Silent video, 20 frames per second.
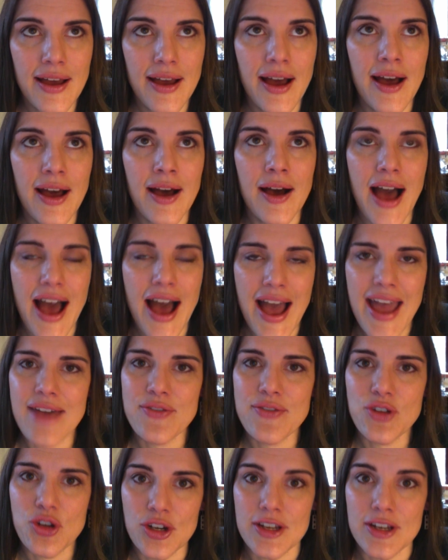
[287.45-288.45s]
uh, I
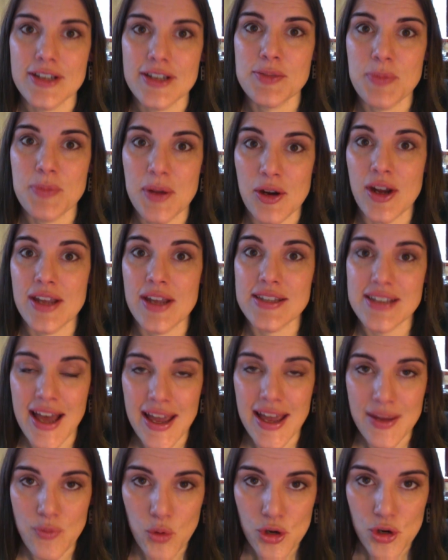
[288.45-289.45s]
have a good experience.
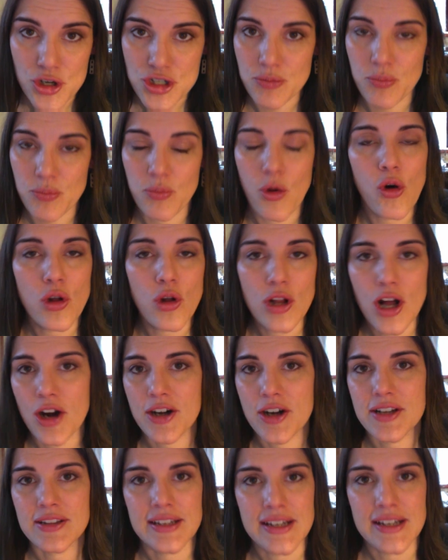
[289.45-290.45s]
I worship
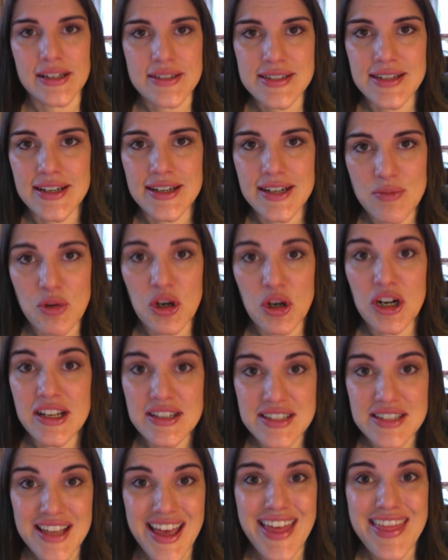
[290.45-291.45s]
wholeheartedly on Sunday
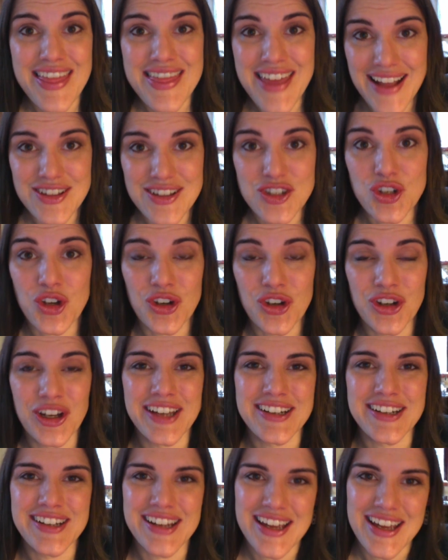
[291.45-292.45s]
mornings. That's
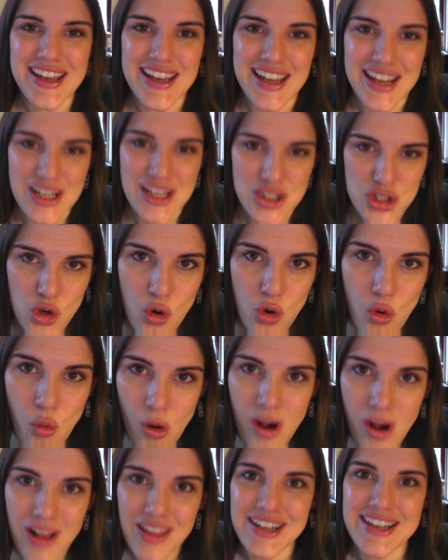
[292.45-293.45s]
good. It's
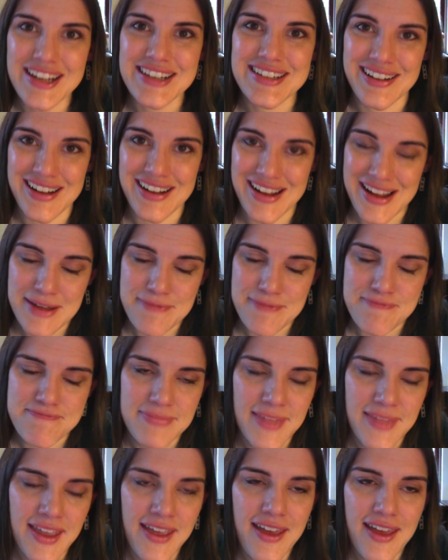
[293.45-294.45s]
quality time.
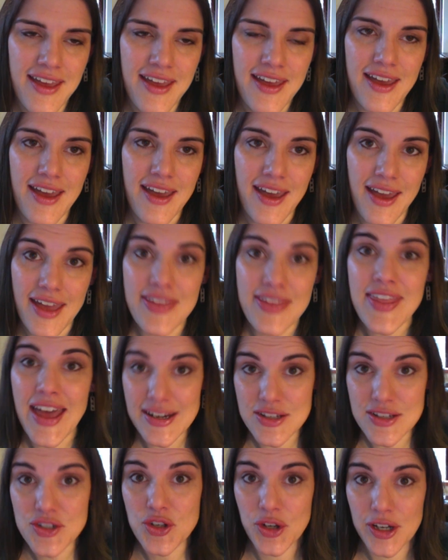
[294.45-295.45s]
And that
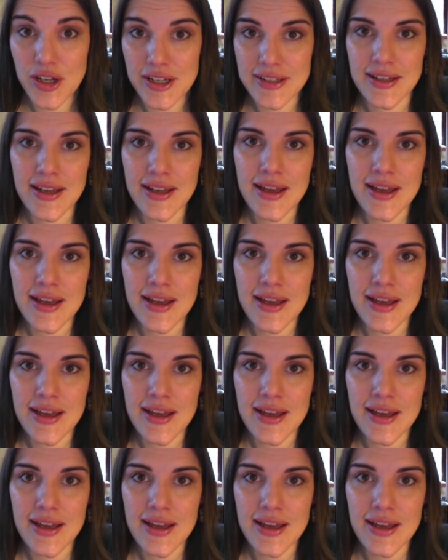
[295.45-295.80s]
is good.